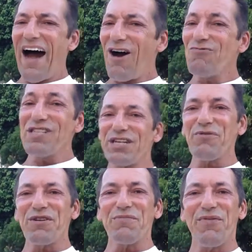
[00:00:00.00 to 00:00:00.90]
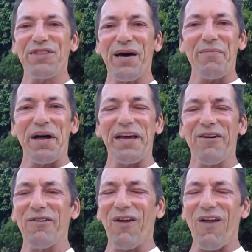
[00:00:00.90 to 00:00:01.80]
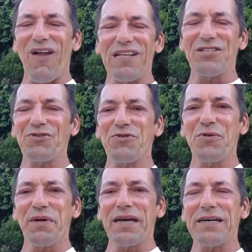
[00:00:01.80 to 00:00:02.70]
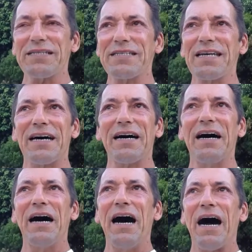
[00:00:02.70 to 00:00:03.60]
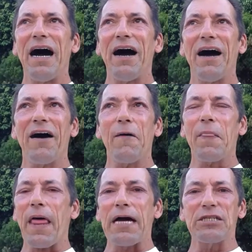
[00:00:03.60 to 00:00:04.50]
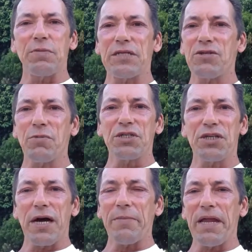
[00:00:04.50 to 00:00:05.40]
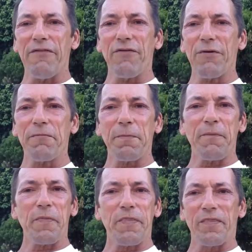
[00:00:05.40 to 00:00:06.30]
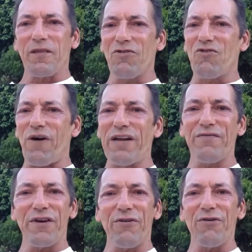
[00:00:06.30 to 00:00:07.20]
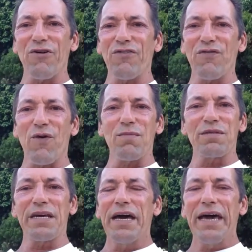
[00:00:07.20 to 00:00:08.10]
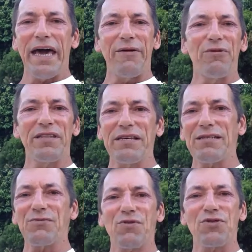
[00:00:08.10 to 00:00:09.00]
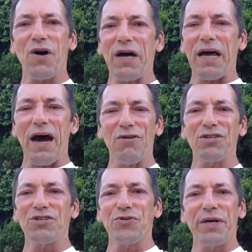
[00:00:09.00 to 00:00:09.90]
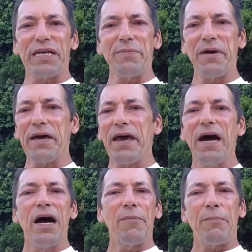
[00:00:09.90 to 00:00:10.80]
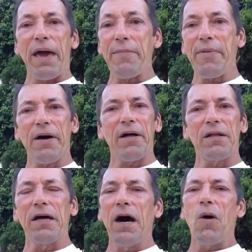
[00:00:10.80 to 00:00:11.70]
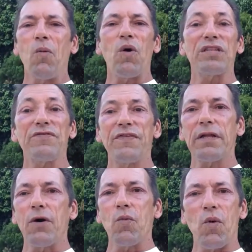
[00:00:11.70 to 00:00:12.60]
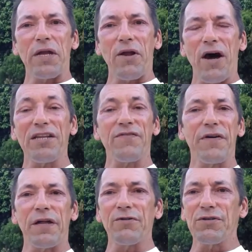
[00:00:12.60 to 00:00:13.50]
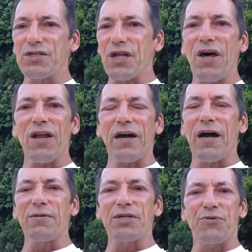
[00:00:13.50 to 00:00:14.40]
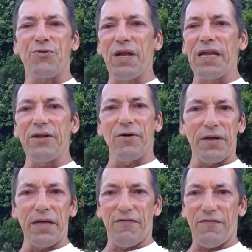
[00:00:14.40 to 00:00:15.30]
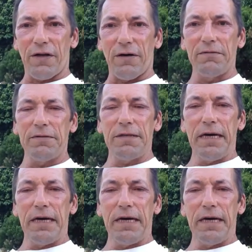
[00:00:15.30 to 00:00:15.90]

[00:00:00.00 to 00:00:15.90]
I wish I would have put that money out a lot sooner because I spent so much time and effort trying to figure out all the forms. And with this, we're taught how to join eBay, PayPal, what to fill out, what not to fill out. There's a lot of garbage you really don't need to fill out.